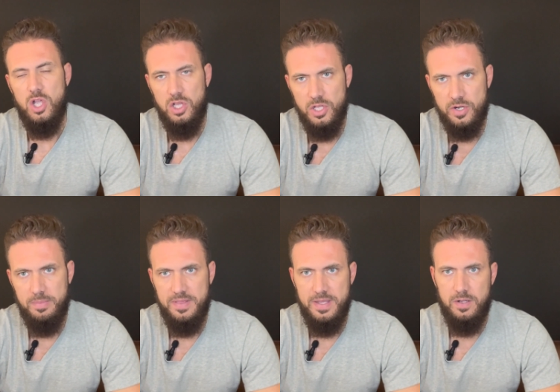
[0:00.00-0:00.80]
a little
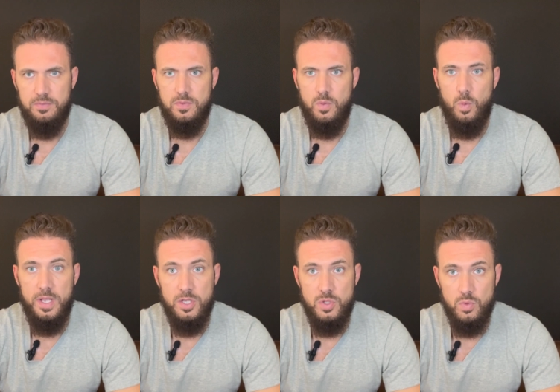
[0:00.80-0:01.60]
bit down
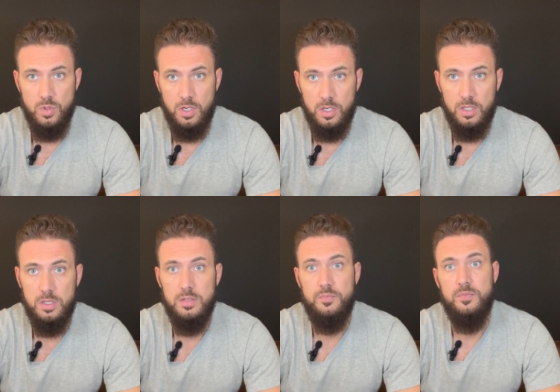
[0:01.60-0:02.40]
when you
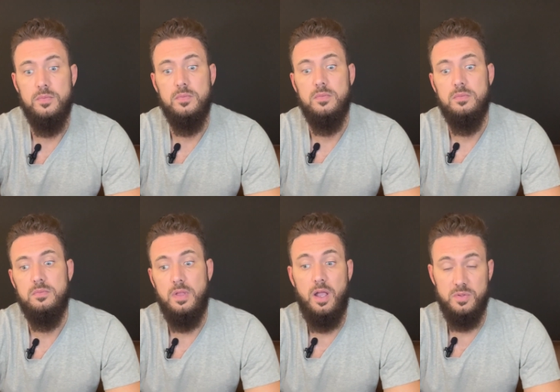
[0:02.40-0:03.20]
are
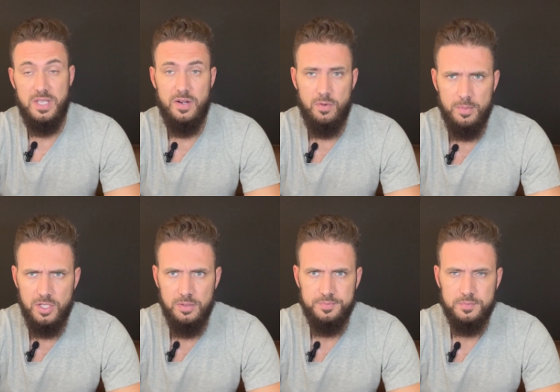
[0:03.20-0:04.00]
outside of
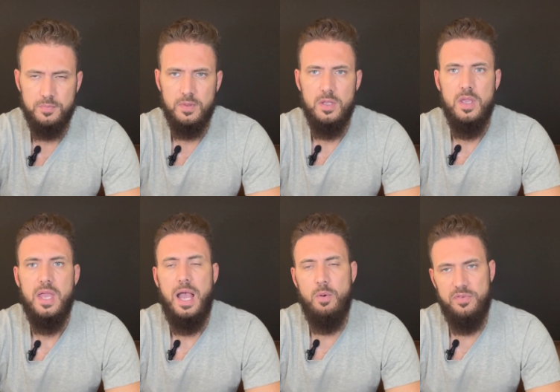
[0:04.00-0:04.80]
Ramadan.
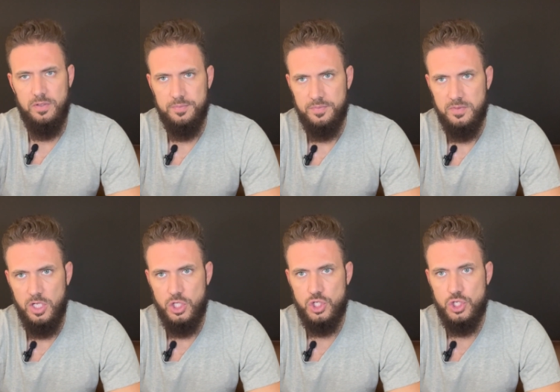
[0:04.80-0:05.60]
However,
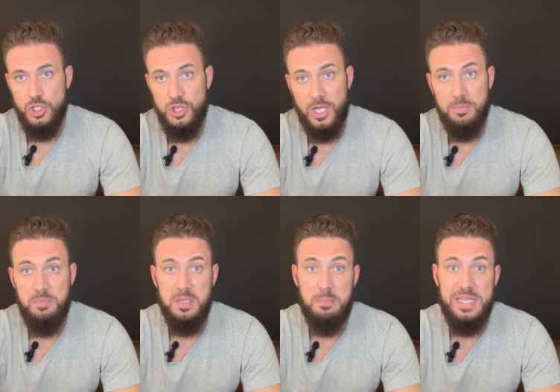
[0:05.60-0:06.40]
it should
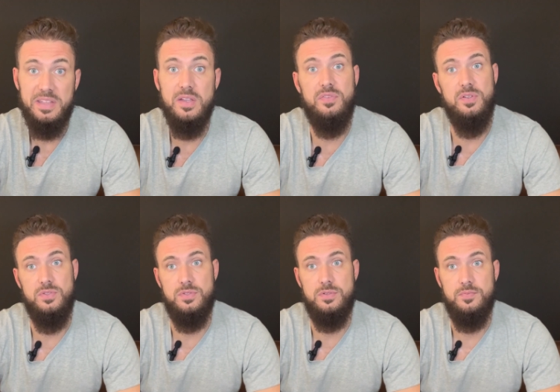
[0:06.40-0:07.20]
not be a big
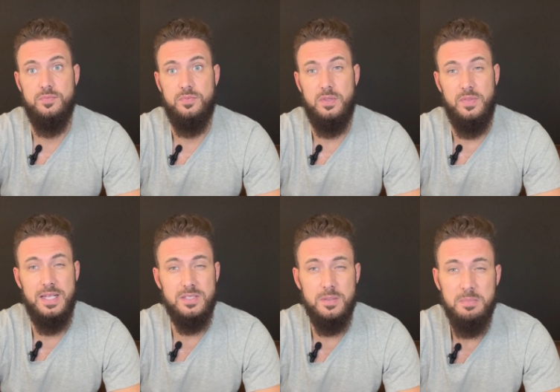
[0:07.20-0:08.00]
difference.
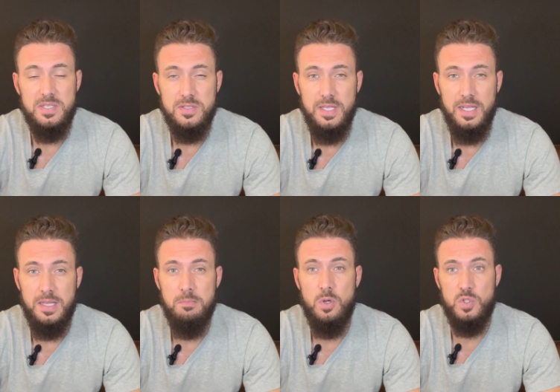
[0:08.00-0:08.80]
That's the mistake
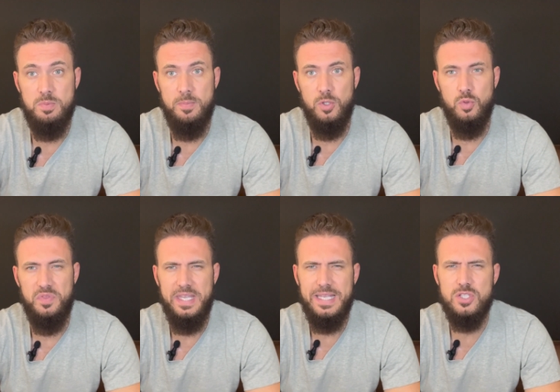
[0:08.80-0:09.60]
that most people do.
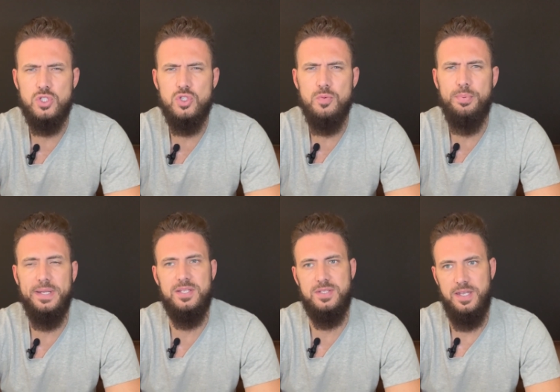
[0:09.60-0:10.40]
They get super
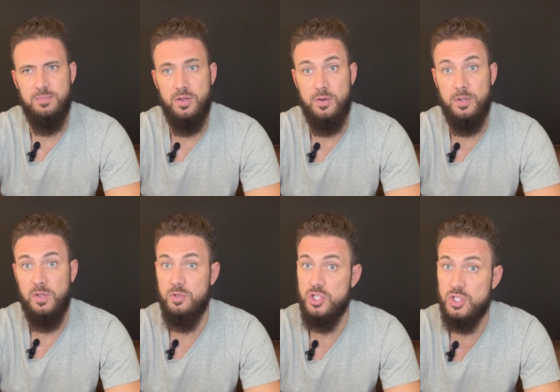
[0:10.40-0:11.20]
excited about
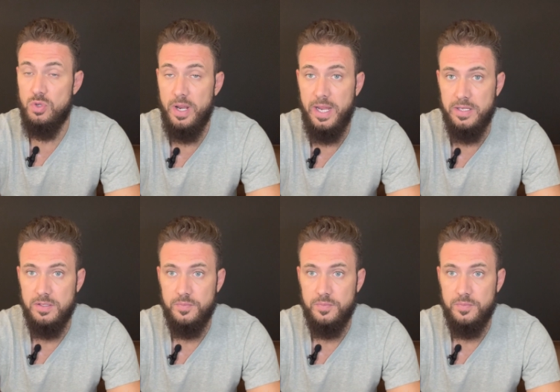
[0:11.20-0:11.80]
Ramadan, which is great.